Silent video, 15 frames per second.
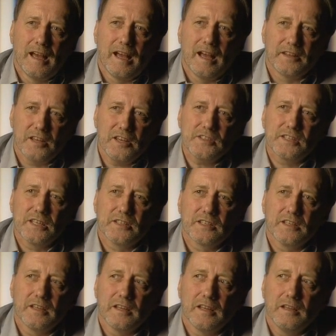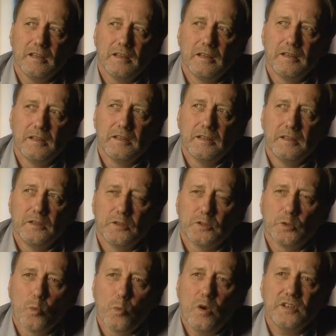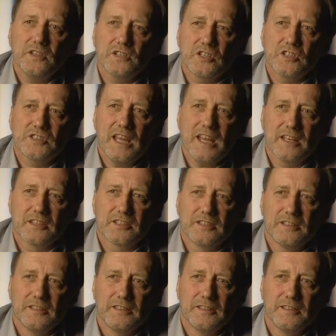and I said to her, to what extent